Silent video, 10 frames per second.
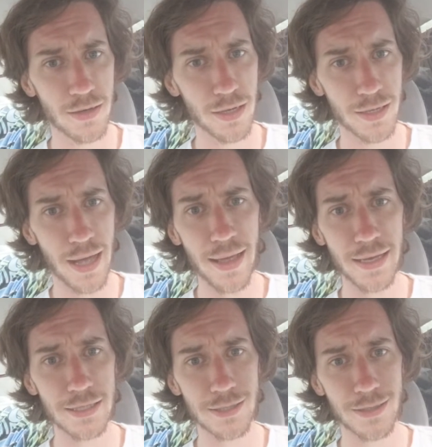
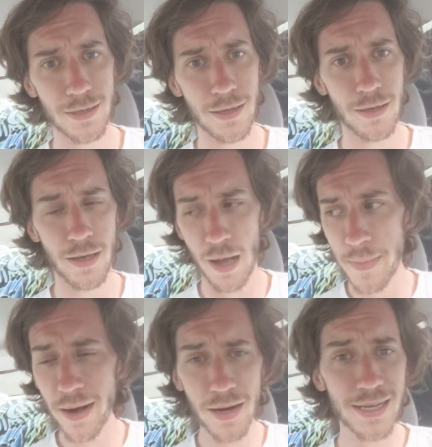guys,
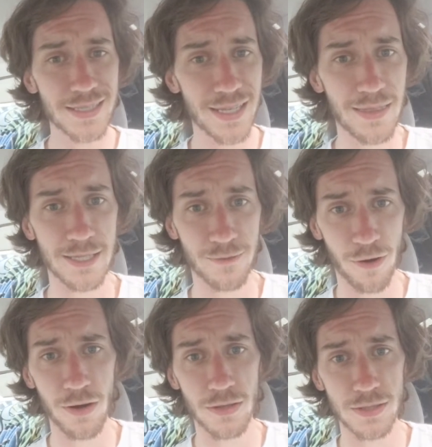America did this
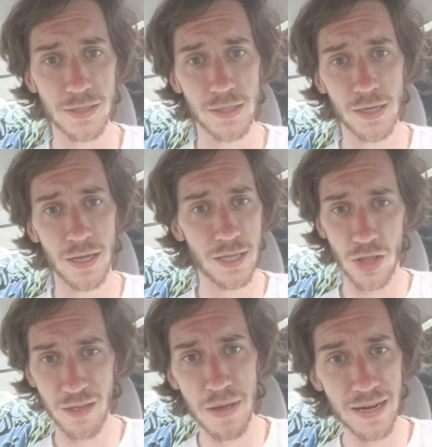first.
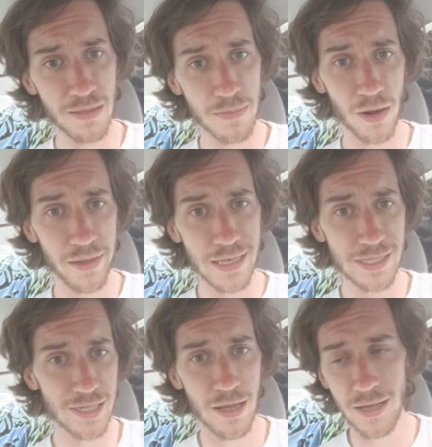They've been in the Middle
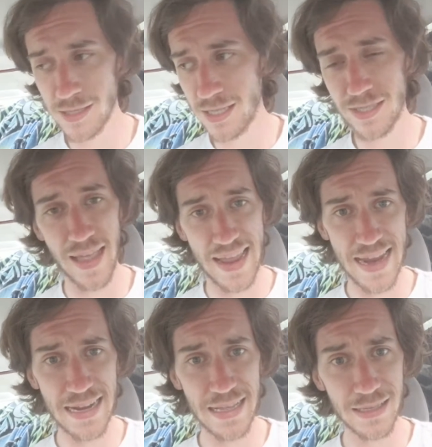East since the
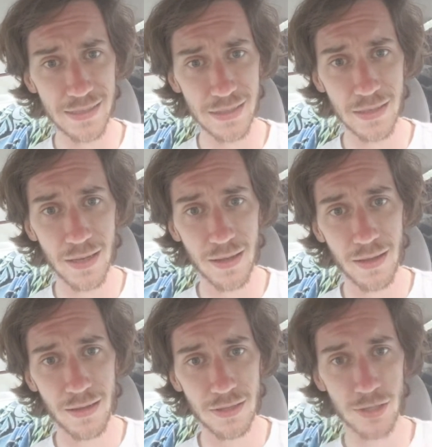80s.
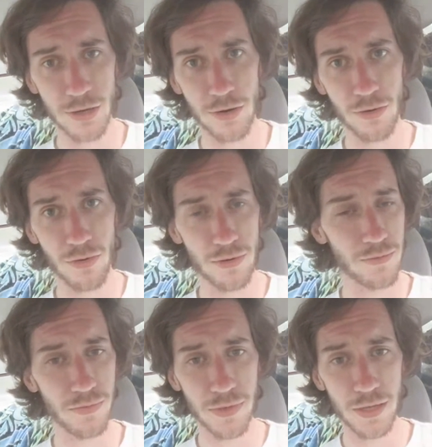So,
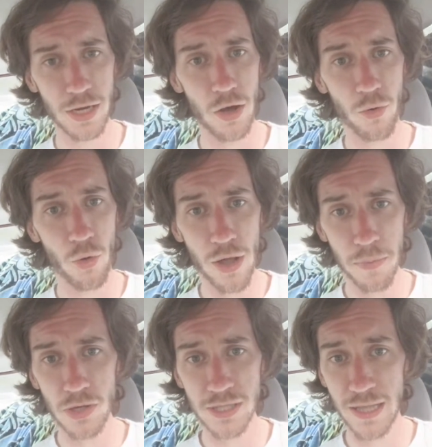the only
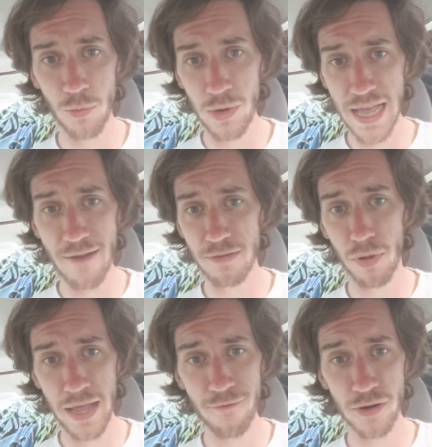person that we have to
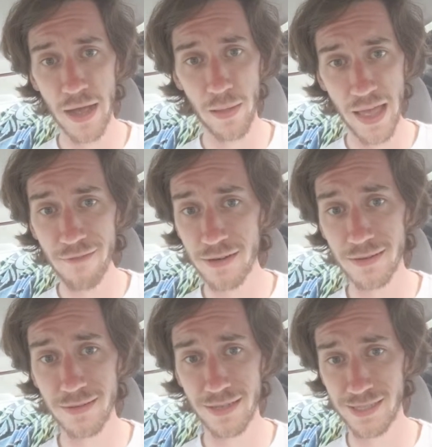blame for
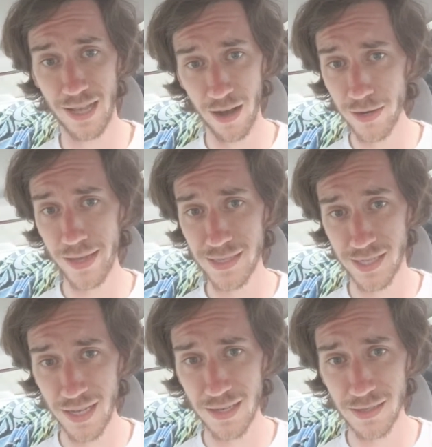9/11, as ugly as it
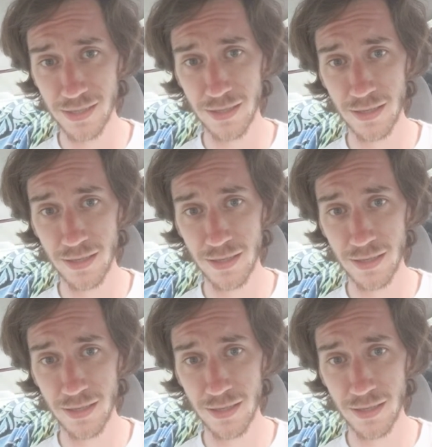is